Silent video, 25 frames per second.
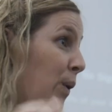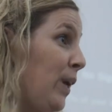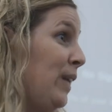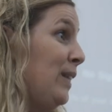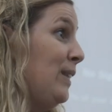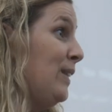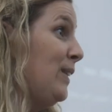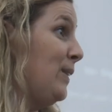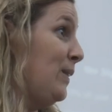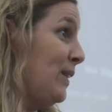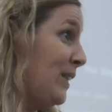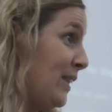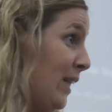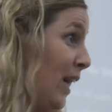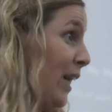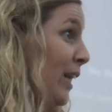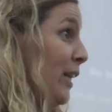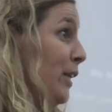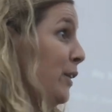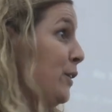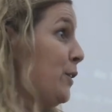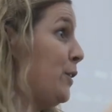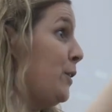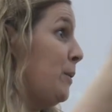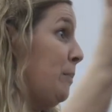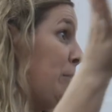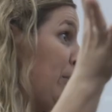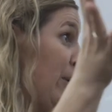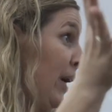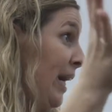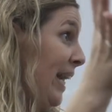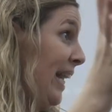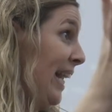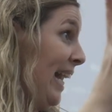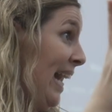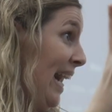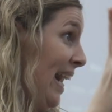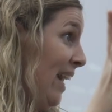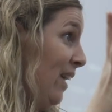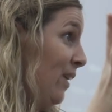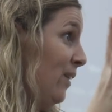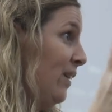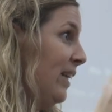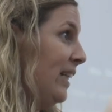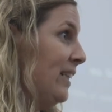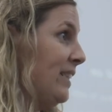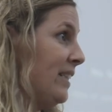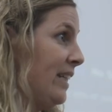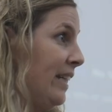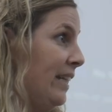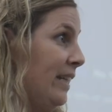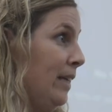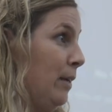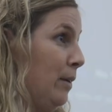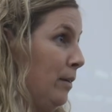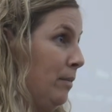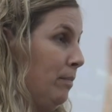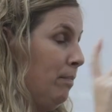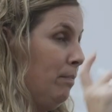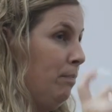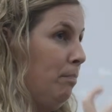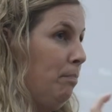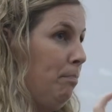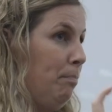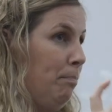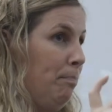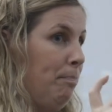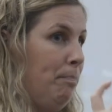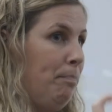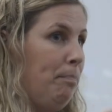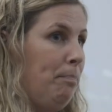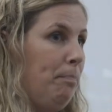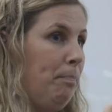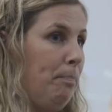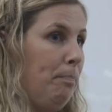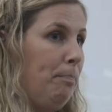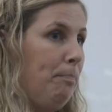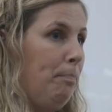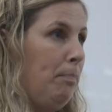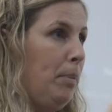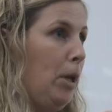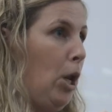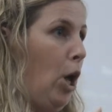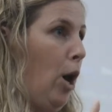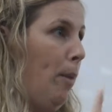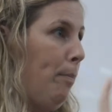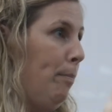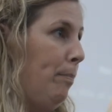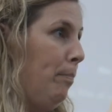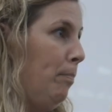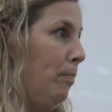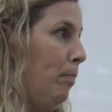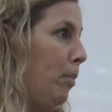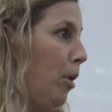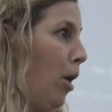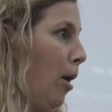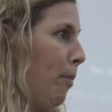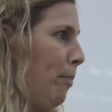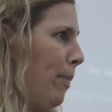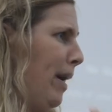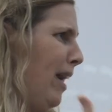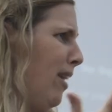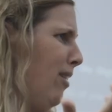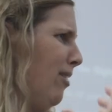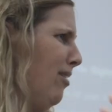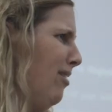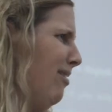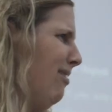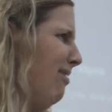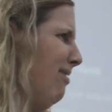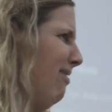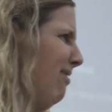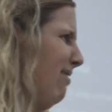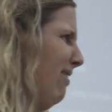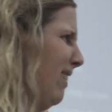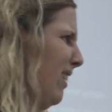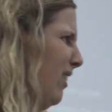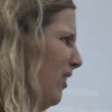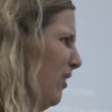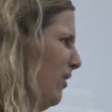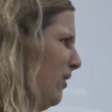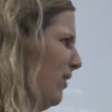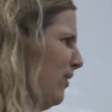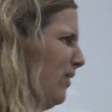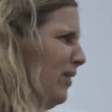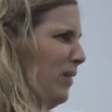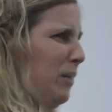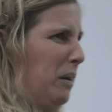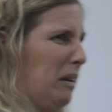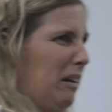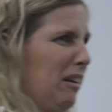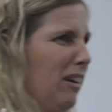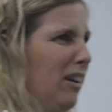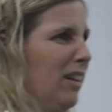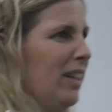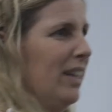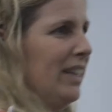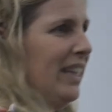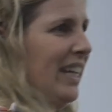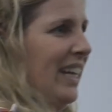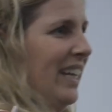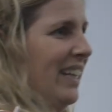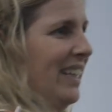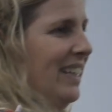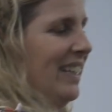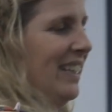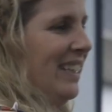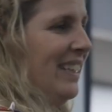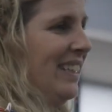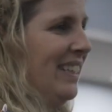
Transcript: oil, so it's not going to spray out. It's going to blop out. I don't know if you want to call it that.